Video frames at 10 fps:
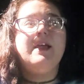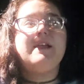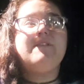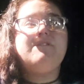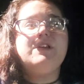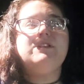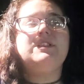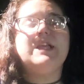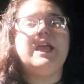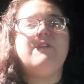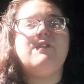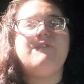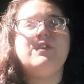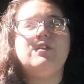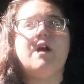can feel safe,
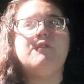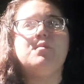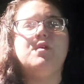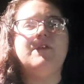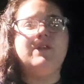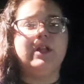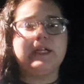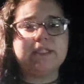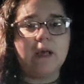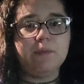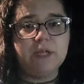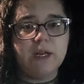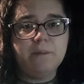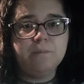feel comfortable, and feel accepted.